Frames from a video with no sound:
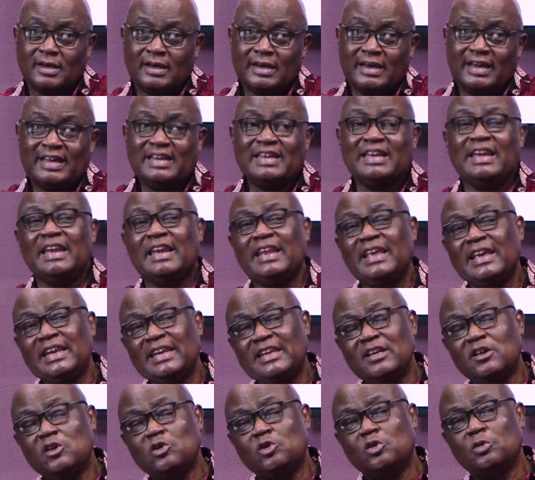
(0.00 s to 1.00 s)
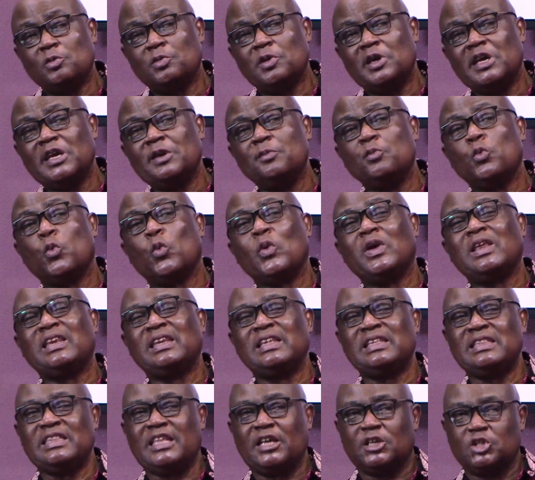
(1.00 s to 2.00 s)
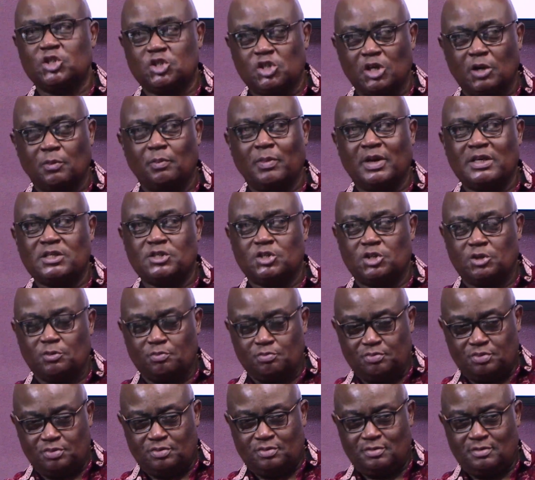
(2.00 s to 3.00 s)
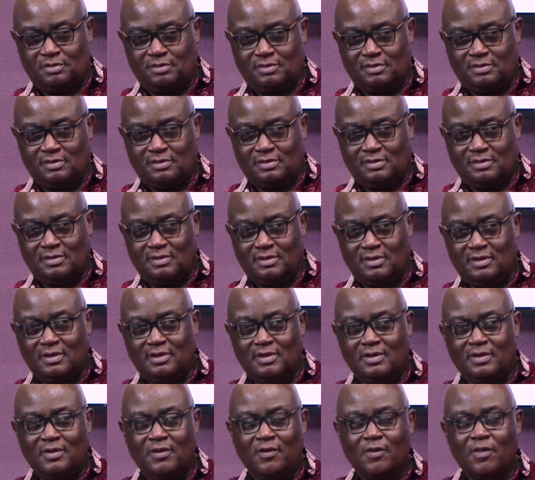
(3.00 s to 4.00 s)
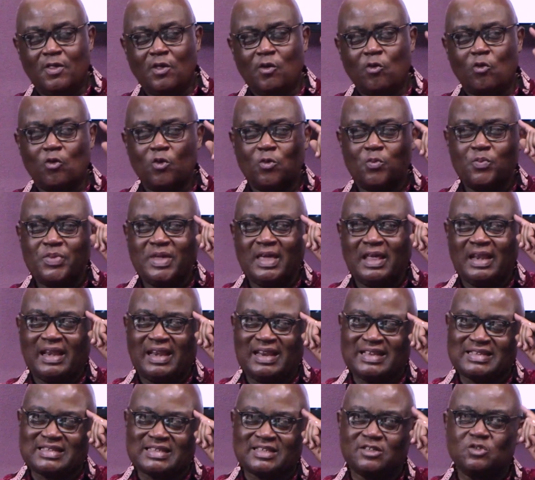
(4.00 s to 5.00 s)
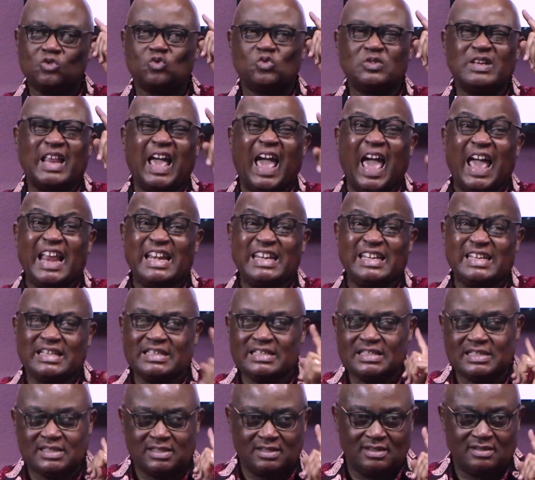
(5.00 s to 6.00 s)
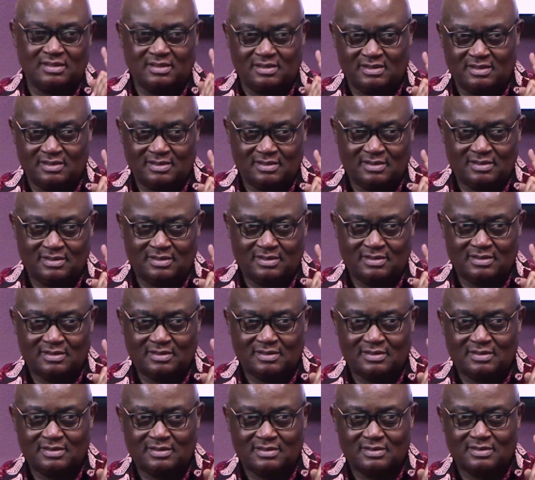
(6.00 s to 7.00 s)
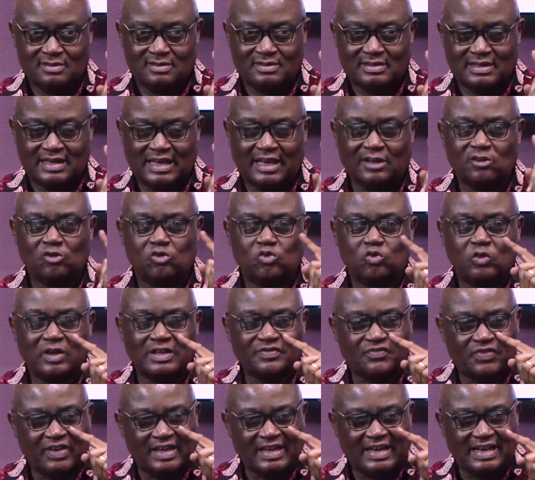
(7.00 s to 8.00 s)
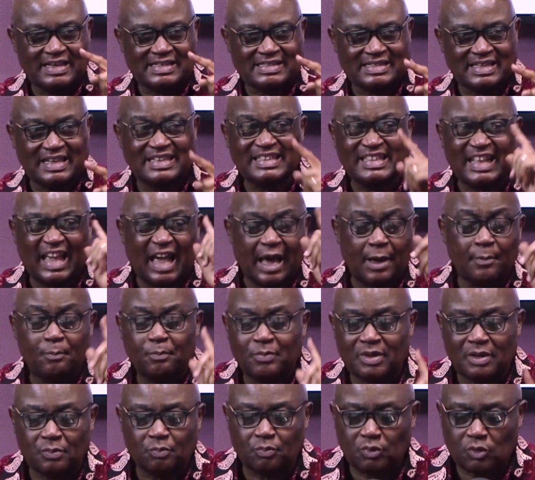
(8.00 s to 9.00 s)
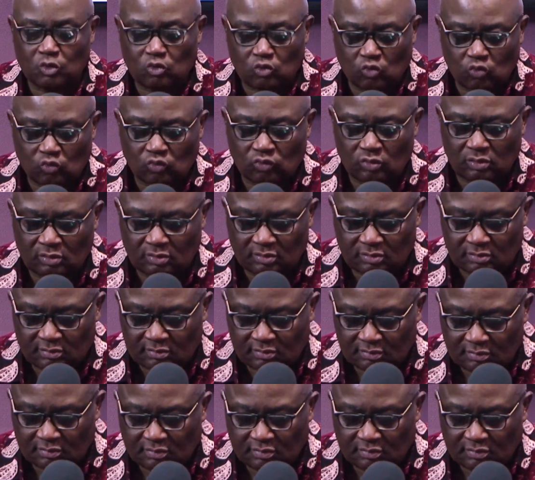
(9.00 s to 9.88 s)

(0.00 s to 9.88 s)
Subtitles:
in leading to him winning the chairmanship will be a lesson to the NDC and to a further extent the MPP too.